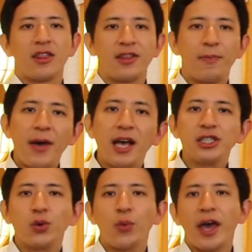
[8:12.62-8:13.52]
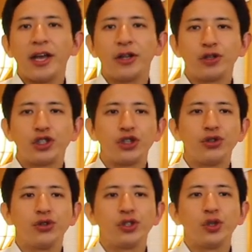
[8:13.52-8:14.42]
The best way to
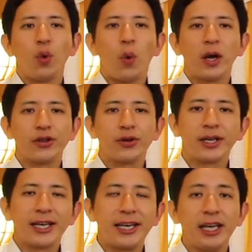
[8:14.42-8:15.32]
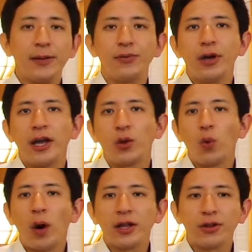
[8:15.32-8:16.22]
choose what to keep
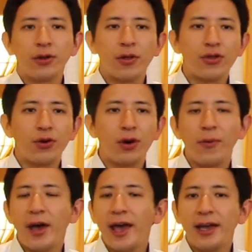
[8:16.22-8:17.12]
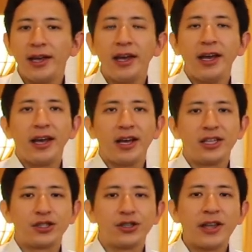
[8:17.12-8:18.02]
and what to throw away
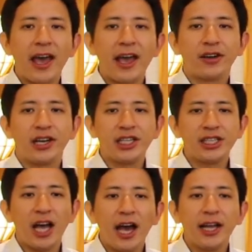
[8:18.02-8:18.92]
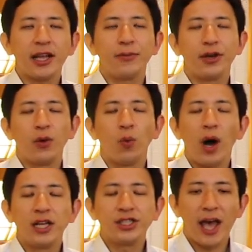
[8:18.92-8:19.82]
is to take each item in
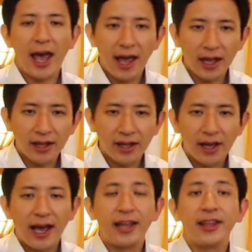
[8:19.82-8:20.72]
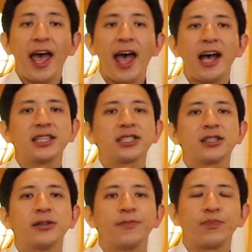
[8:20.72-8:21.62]
one's hand and
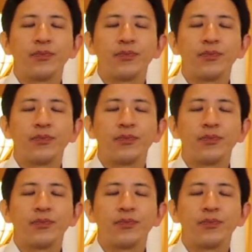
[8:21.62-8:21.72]
ask,